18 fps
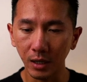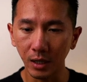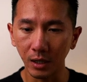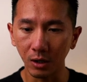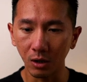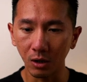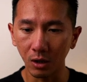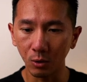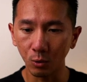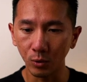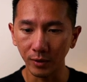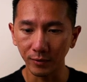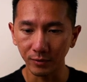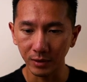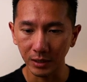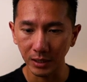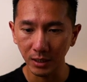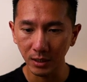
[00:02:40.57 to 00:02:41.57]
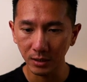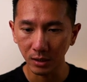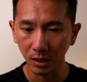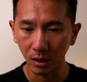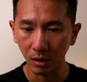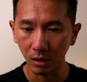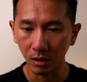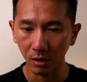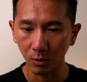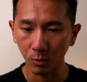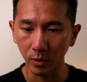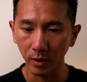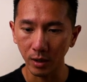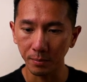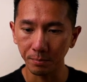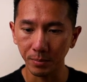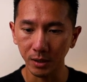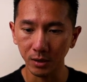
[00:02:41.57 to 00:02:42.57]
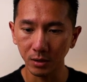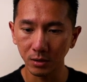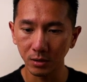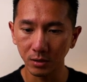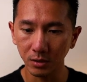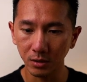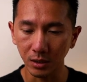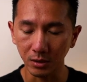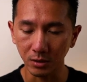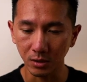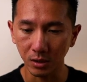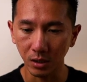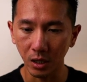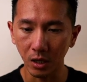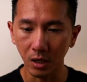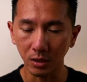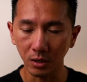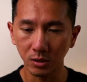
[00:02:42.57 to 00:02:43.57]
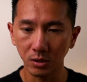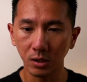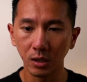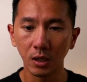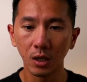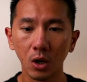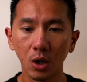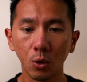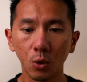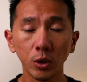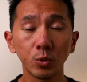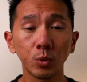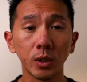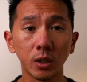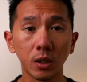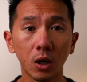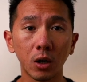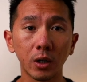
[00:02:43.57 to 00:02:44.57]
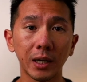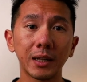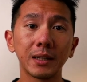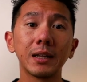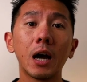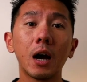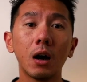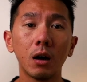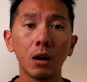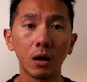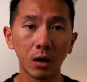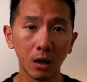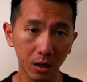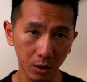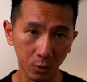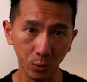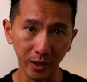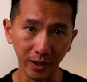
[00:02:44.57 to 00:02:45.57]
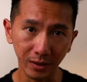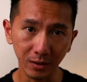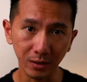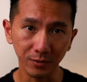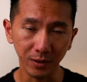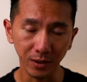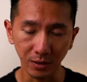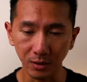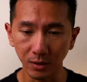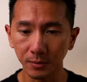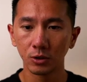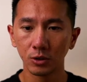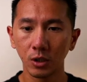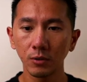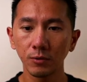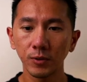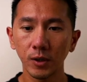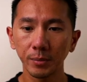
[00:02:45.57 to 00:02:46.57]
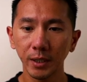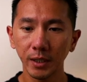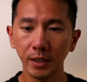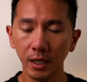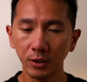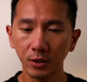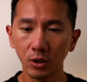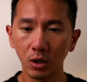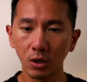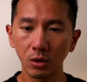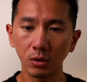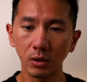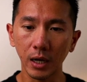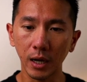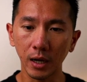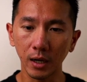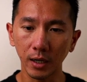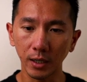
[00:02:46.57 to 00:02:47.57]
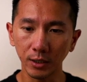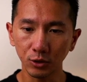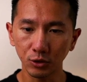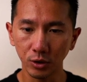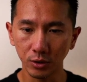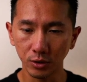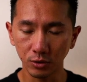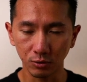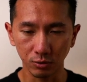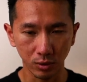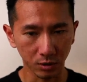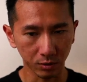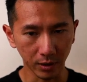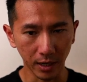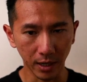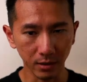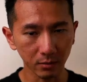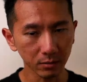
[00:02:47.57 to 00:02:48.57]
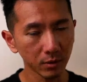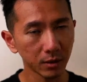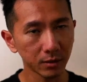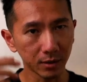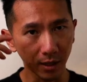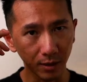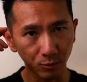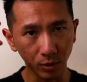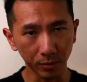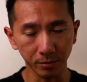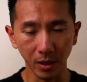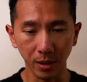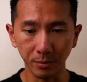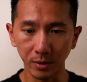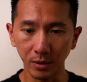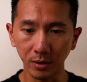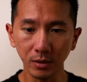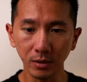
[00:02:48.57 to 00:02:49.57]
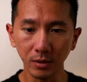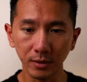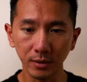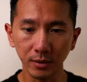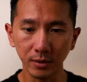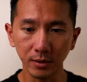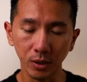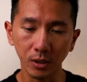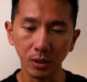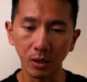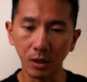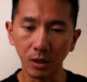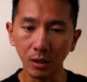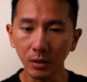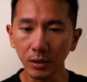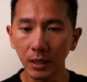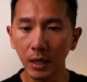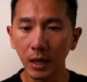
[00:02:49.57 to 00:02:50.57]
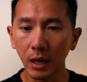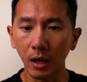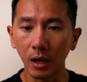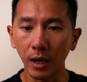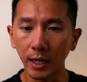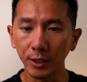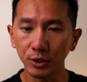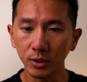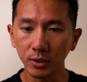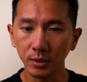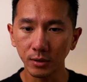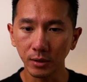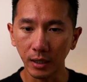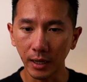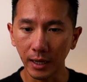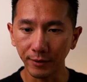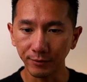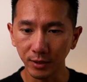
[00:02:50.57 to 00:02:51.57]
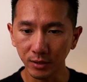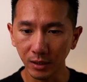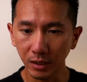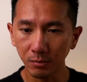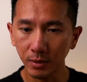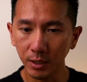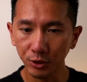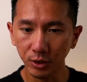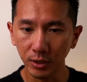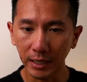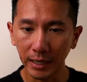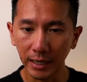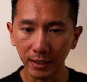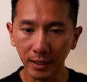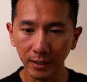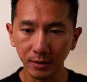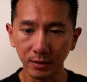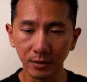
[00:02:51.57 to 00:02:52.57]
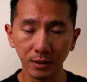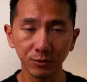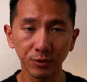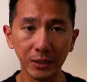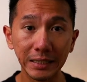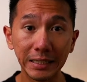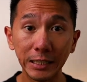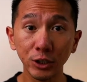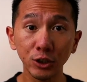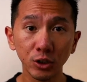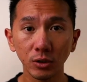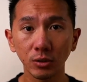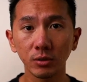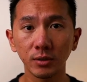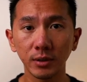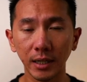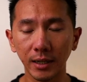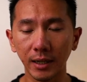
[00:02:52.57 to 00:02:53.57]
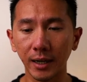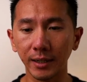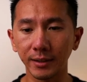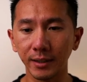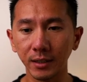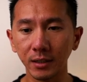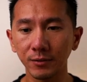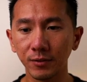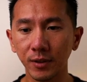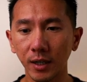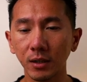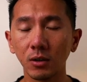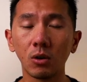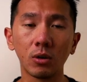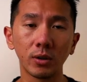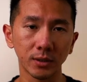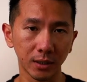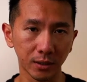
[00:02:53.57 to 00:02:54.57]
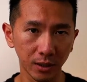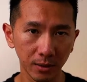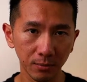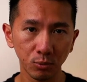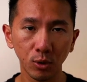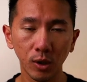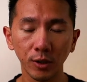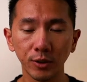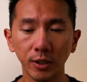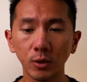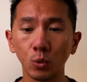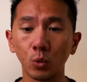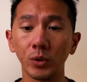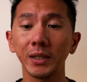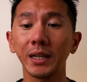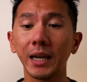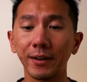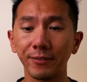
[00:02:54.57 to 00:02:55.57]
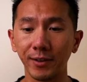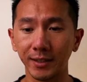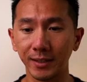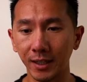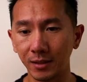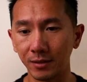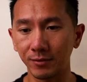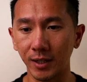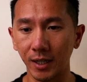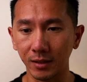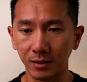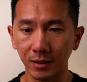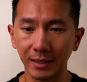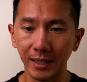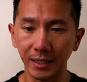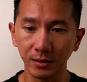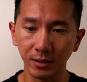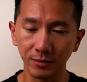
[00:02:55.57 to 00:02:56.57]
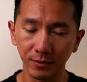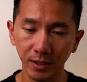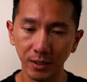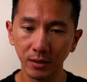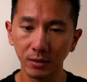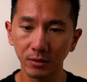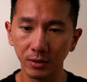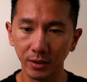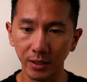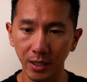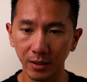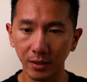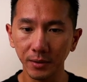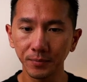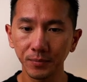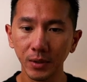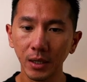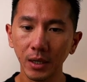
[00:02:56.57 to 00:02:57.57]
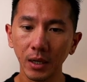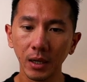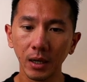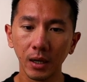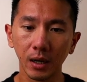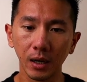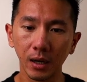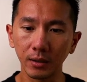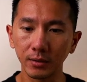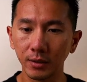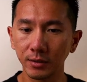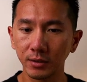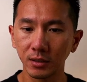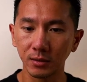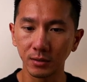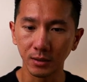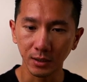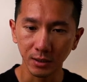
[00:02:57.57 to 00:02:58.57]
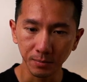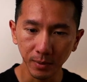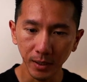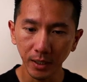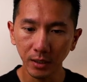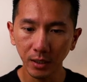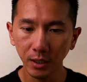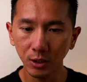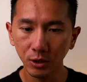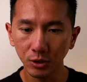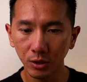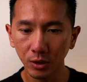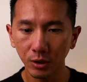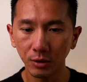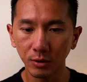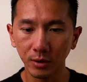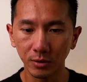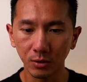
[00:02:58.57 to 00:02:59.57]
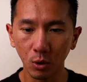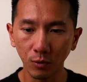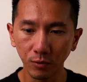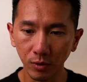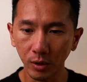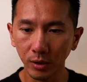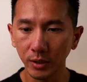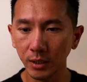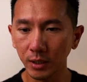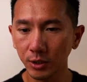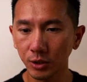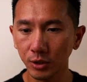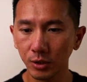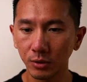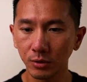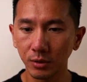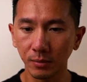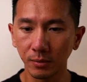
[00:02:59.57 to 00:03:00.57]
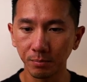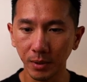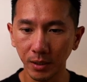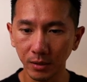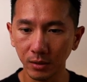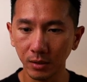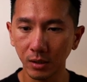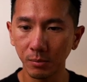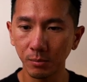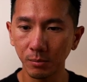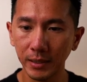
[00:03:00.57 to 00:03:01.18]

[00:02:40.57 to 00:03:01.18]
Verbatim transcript: along with these hardware buttons and slots, which we call that hardware interface. So from the get-go, I just scroll down as I remember, as I recall. I just have this image highlight the different issues that I identify, or as a team project we have identified collectively together. Uh, this display issue, this overall issue, the button